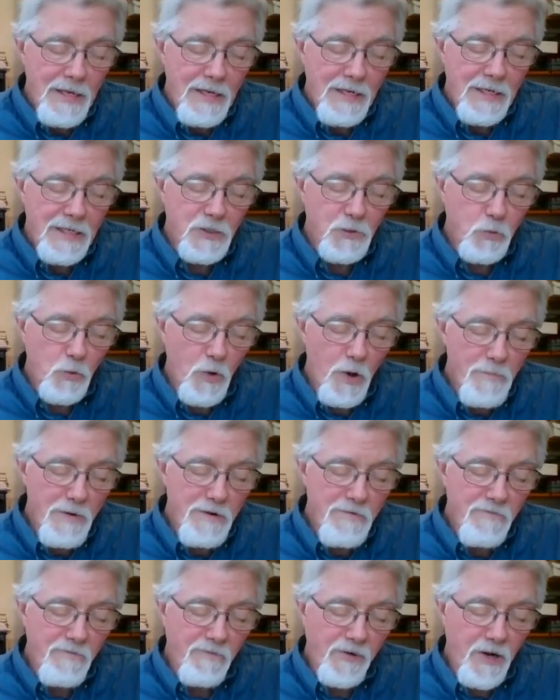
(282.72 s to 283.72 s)
His
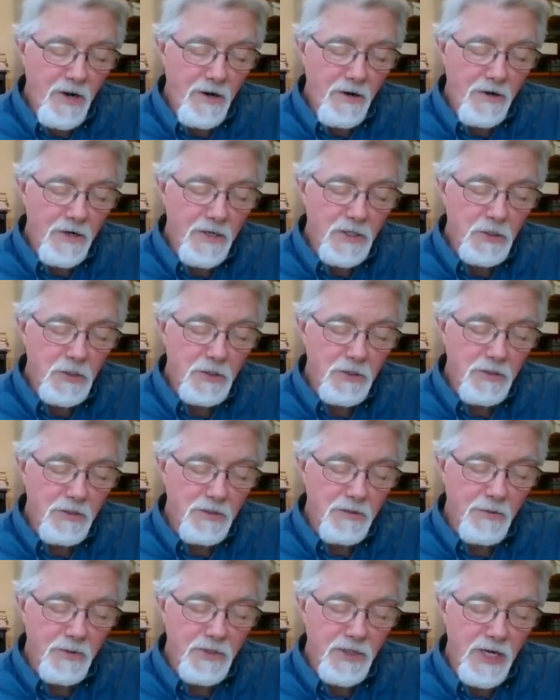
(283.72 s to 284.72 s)
woman, Florence,
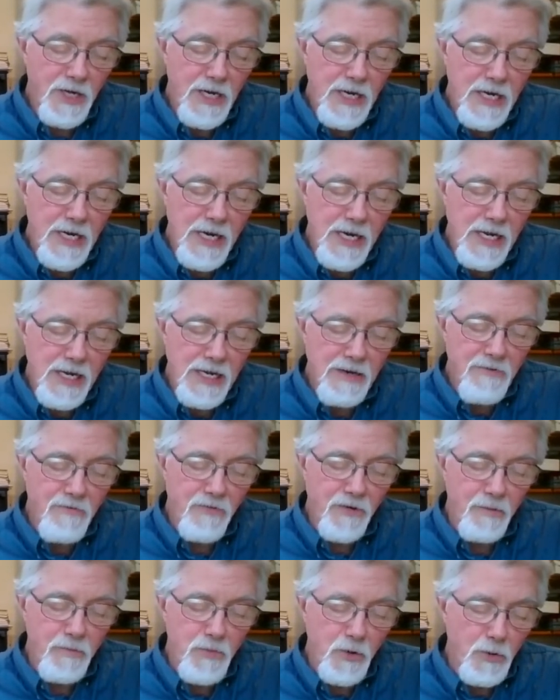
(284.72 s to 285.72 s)
was an Indian
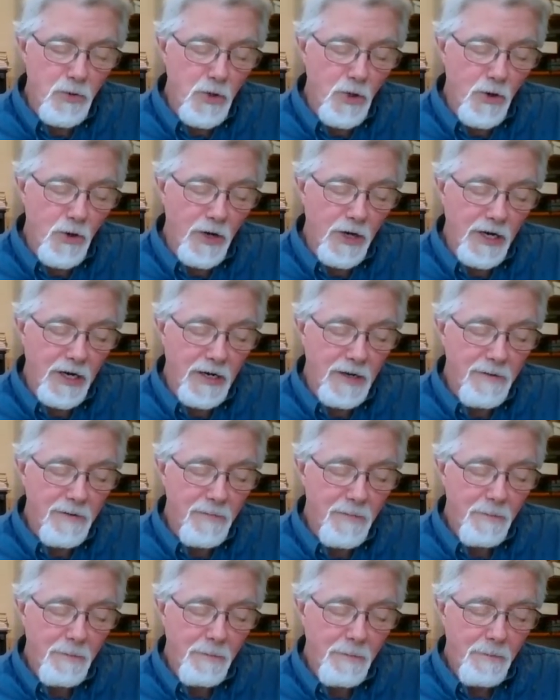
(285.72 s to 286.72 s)
from New York.
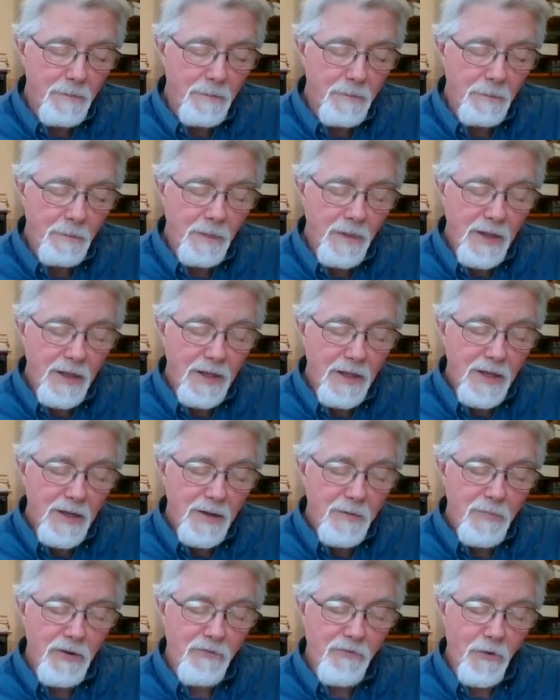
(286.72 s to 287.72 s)

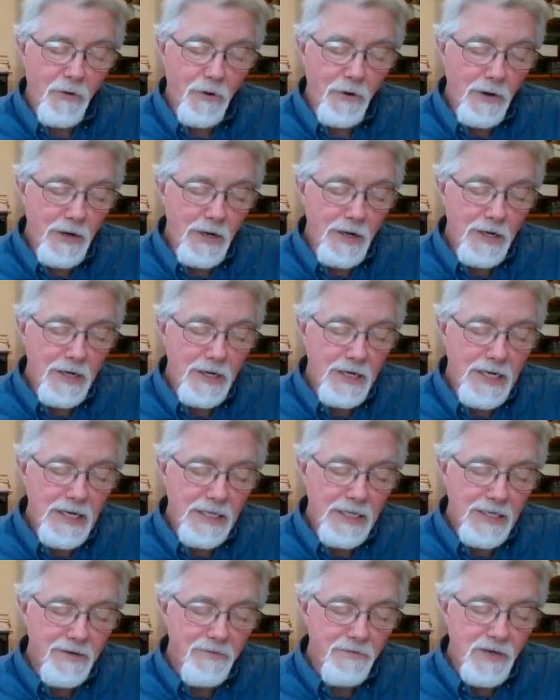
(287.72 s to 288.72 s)
Before he
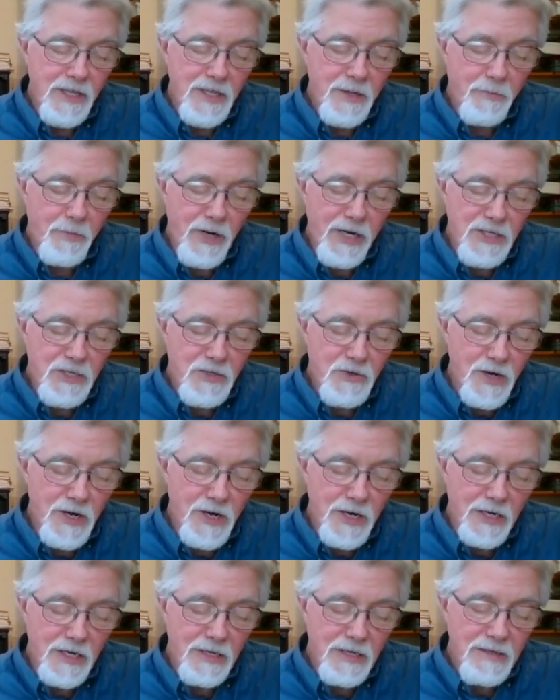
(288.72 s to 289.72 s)
lived in the bread
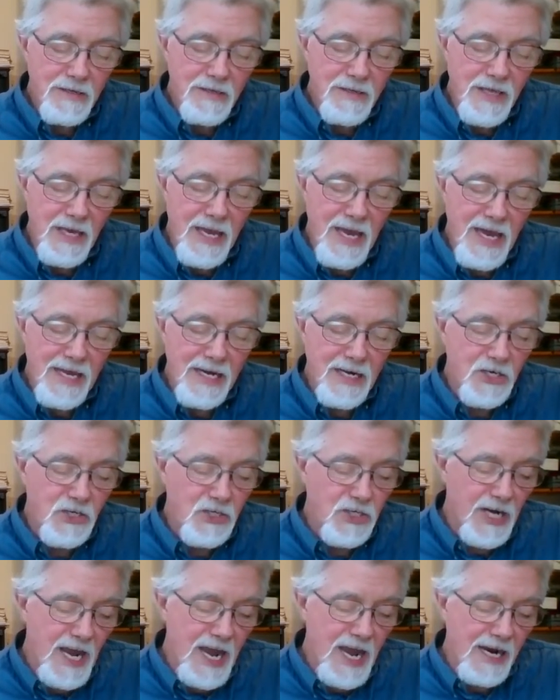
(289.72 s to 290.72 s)
truck, they had a
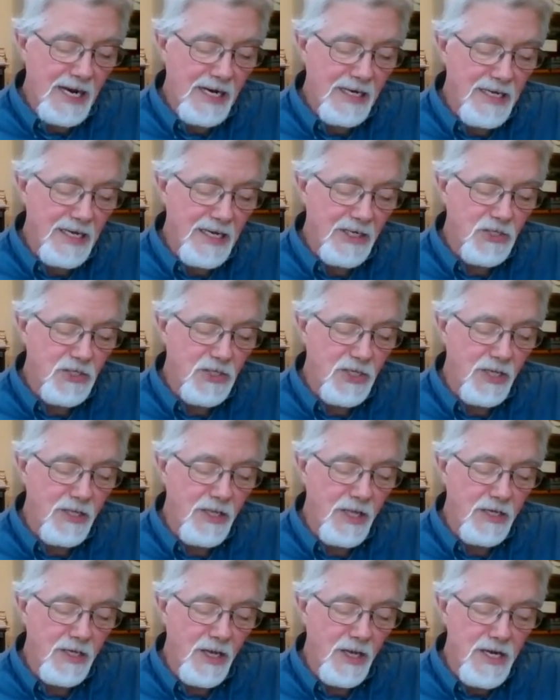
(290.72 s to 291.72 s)
shack next to
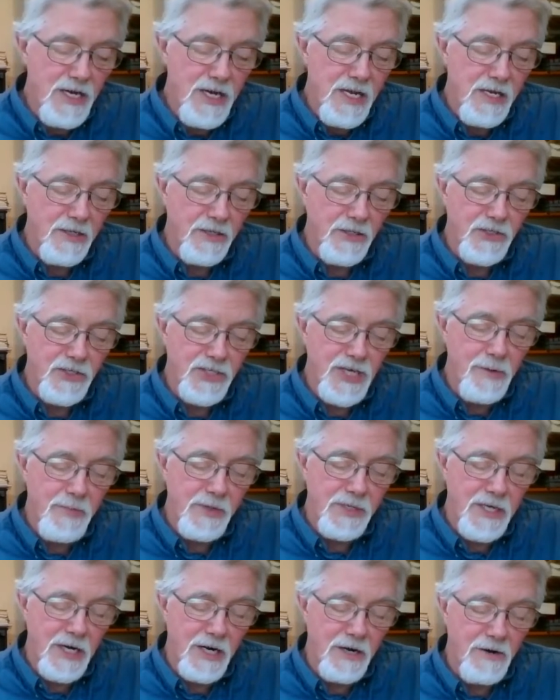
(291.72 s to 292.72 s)
the Dunhill
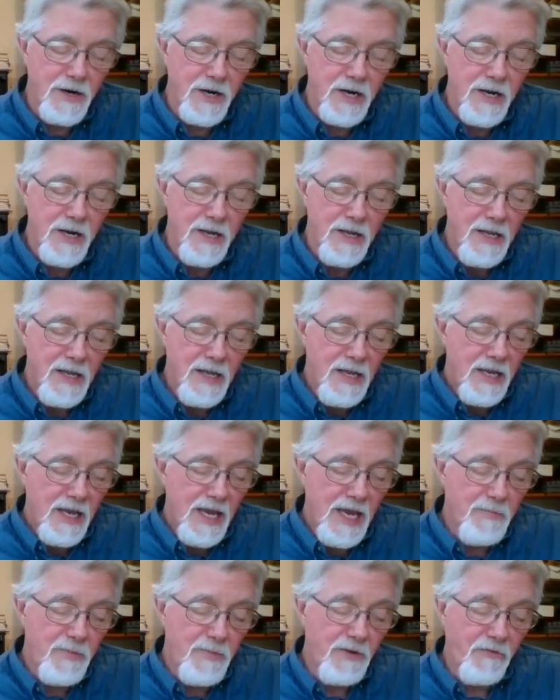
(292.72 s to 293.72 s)
Cemetery.
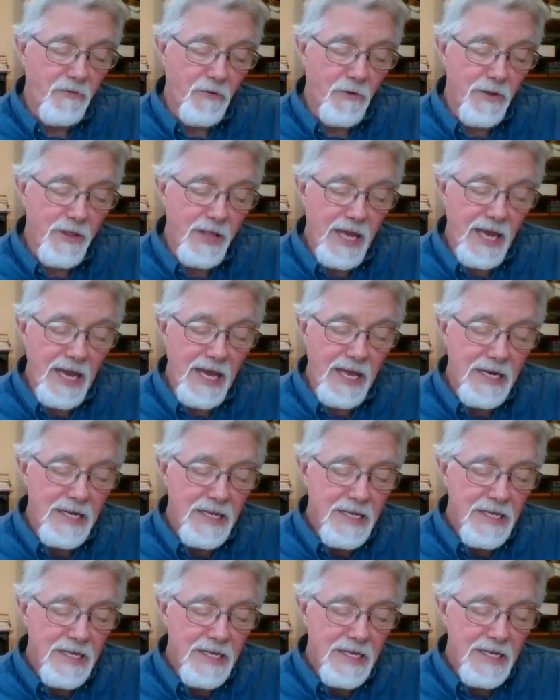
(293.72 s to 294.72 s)
And before that,
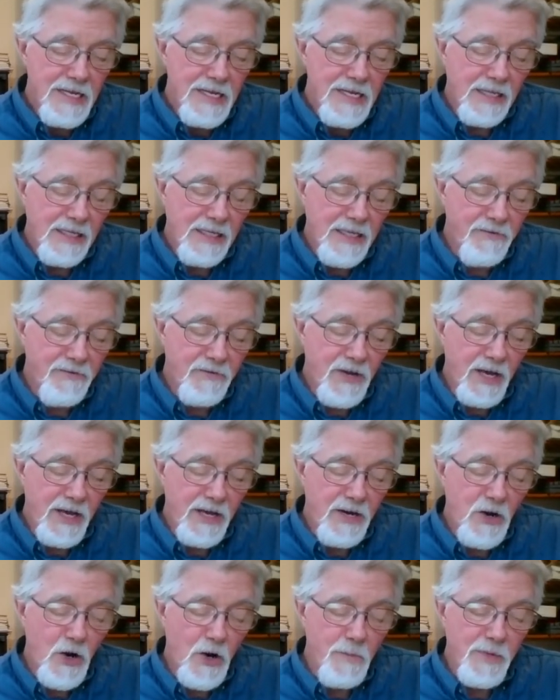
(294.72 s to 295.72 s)
they lived
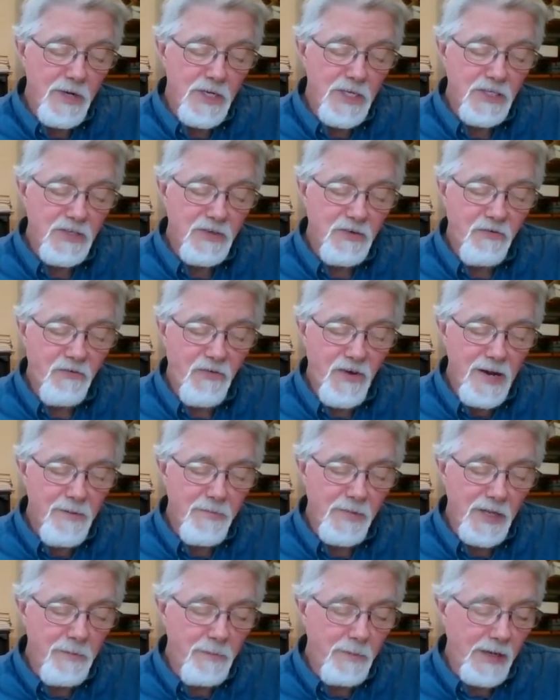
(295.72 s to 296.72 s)
on Hermie's
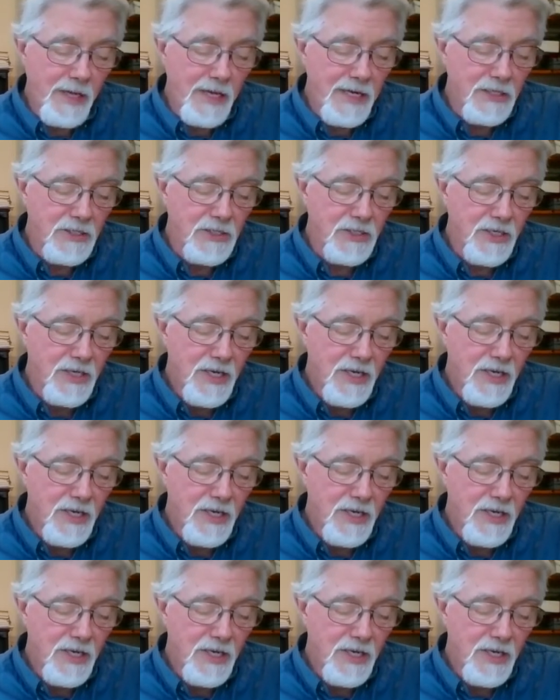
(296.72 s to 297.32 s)
family place